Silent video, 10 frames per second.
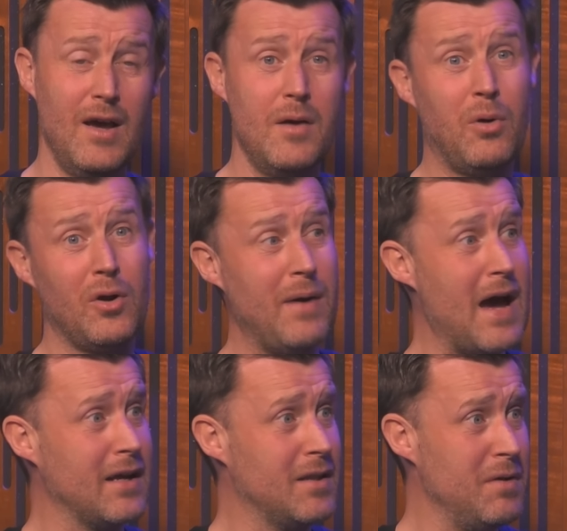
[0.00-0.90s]
put him back
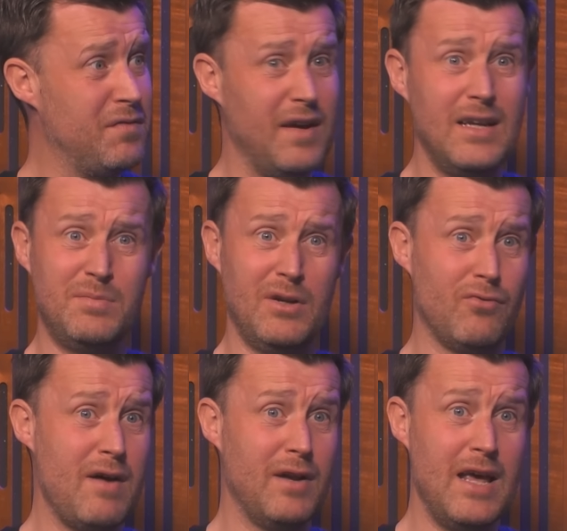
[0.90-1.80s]
into midfield, he's been a
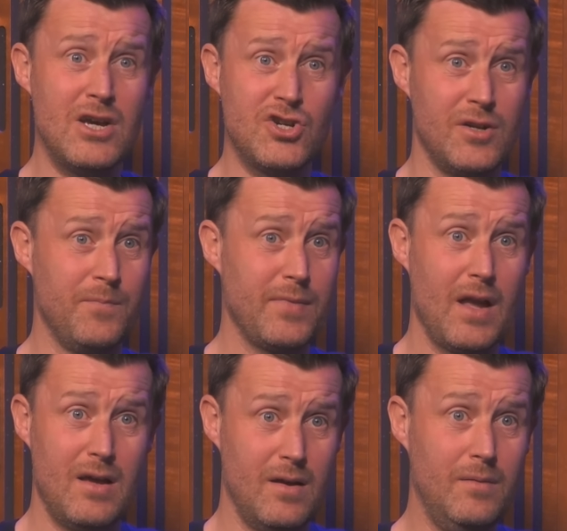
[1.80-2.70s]
revelation. That's yeah. the
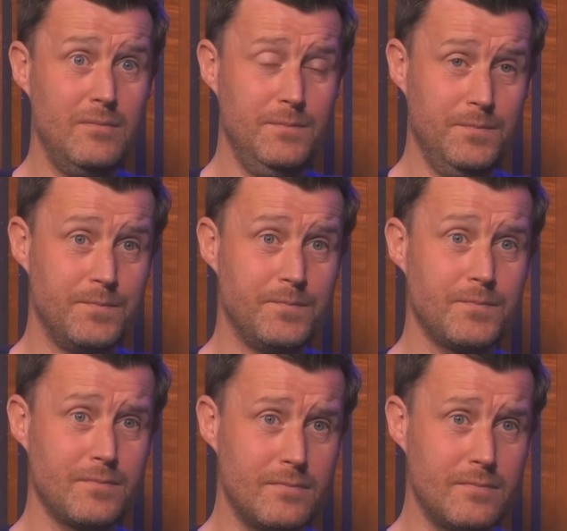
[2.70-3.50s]
one word to debunk my